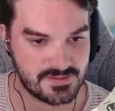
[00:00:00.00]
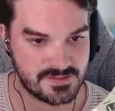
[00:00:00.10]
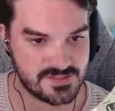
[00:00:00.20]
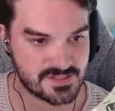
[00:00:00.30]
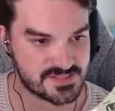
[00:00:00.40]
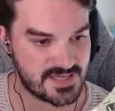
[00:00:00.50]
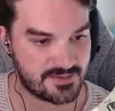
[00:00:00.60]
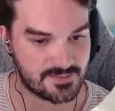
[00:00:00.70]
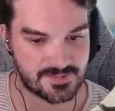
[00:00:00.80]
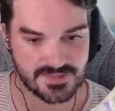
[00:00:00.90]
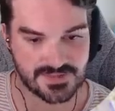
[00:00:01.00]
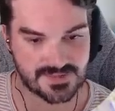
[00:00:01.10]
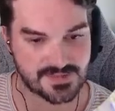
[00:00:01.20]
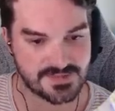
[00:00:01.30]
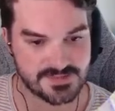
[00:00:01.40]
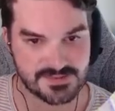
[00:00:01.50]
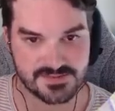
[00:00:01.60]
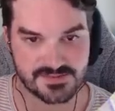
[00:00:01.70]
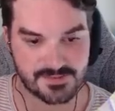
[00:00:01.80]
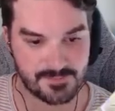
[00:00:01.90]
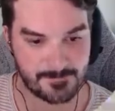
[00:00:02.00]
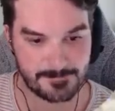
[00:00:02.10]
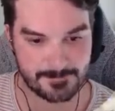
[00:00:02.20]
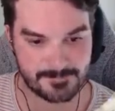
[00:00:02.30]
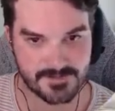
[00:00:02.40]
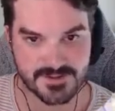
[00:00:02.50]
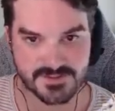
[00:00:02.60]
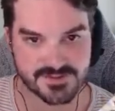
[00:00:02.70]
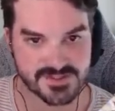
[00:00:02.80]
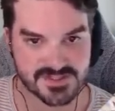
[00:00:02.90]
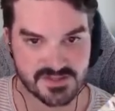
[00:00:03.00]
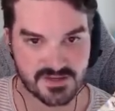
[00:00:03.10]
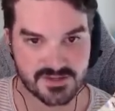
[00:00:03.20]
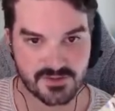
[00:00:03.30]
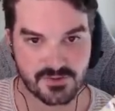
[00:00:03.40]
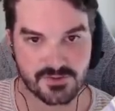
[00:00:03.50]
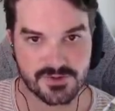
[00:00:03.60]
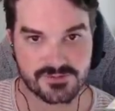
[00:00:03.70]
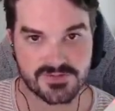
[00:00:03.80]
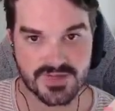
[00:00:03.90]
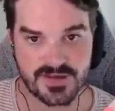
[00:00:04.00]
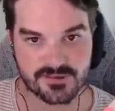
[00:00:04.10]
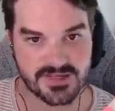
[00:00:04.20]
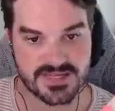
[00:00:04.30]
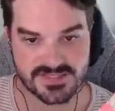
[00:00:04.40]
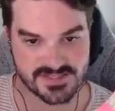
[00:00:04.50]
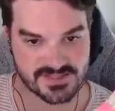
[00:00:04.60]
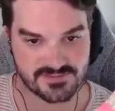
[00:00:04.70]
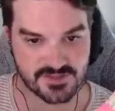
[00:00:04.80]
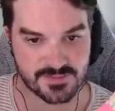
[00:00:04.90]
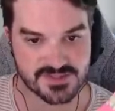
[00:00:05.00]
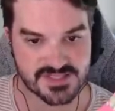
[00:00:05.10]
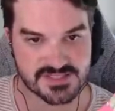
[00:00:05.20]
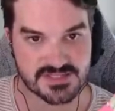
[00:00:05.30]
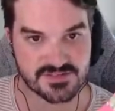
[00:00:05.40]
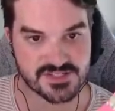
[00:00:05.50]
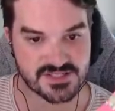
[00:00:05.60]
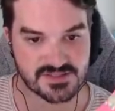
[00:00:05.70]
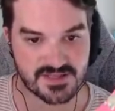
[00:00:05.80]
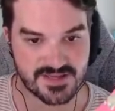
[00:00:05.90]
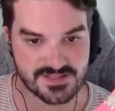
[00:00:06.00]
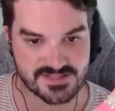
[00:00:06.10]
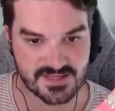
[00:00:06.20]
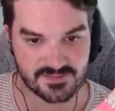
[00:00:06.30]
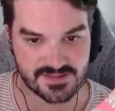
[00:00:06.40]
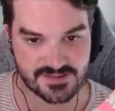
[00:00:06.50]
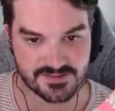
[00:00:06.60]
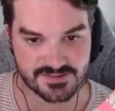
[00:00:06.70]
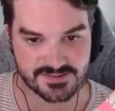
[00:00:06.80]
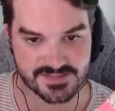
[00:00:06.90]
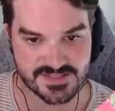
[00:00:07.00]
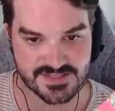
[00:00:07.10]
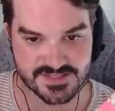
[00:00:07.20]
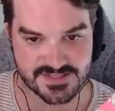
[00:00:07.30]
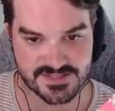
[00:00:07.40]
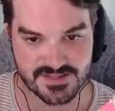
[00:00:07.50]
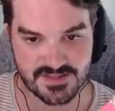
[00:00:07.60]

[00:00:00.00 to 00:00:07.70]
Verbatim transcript: Check a tower up here, hey? Those buildings are kind of caught, but our greenhouses aren't very protected. If I chuck a lightning tower here, at least...